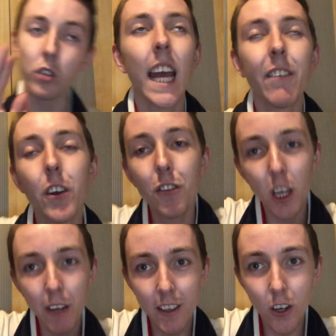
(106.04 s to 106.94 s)
If you
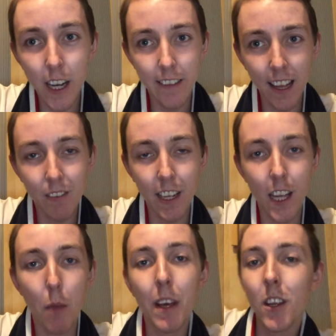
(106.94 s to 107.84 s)
do enjoy this
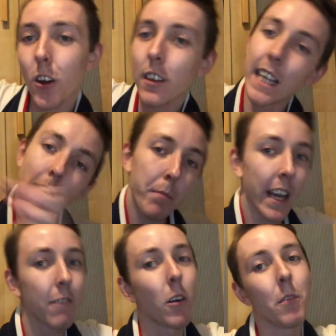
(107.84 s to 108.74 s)
video, be sure to leave a
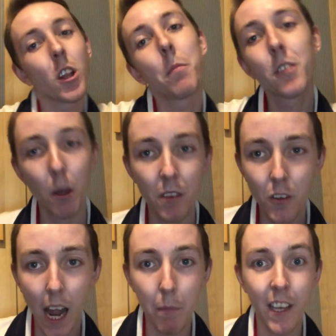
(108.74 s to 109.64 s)
big thumbs up,
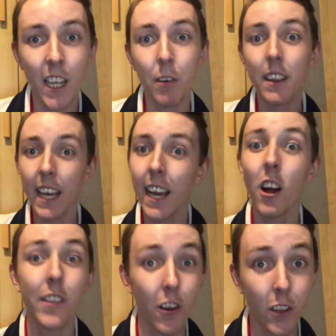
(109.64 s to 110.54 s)
subscribe, you know, and turn
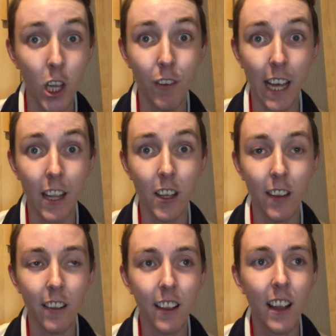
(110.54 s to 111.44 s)
on those
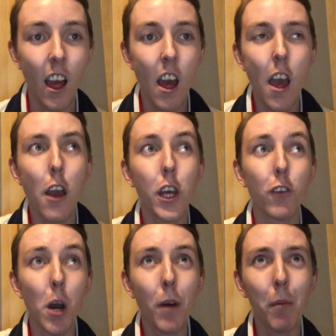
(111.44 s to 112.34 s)
notifications. You're
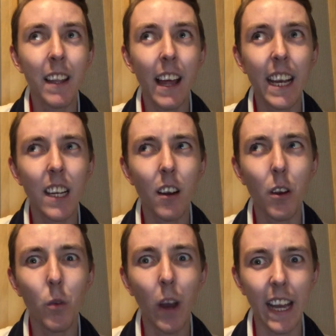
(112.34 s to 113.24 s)
all probably like,
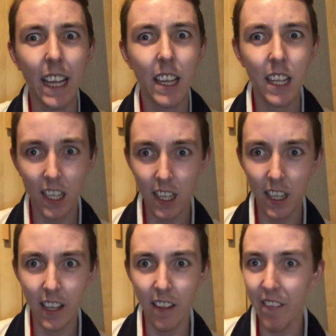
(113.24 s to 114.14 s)
wait,
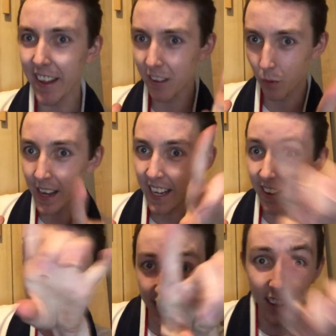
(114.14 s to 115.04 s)
this twink is
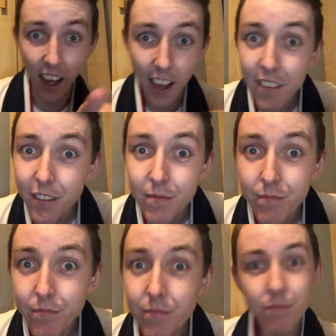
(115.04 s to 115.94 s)
still alive?
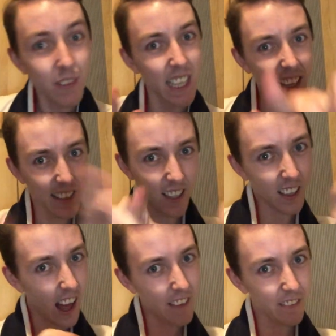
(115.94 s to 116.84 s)
He's still
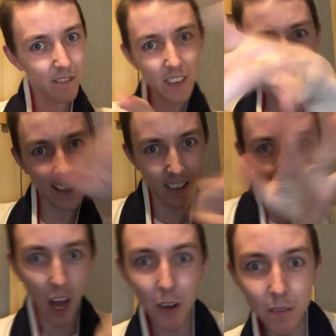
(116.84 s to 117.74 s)
alive? He's still
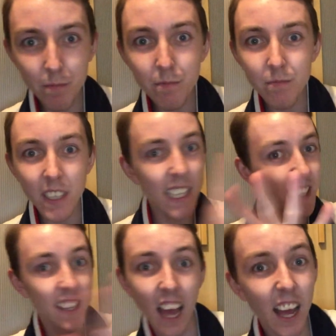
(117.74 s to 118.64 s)
going? He
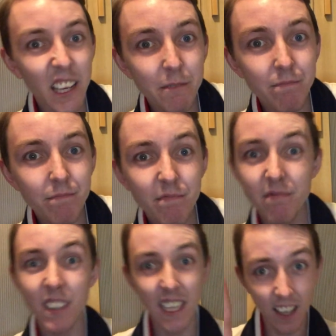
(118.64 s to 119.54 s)
didn't die?
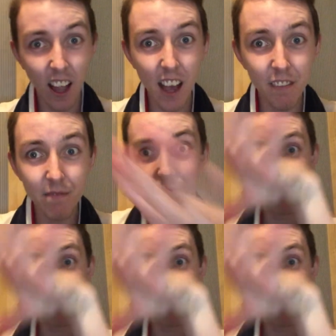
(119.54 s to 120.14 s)
He's alive?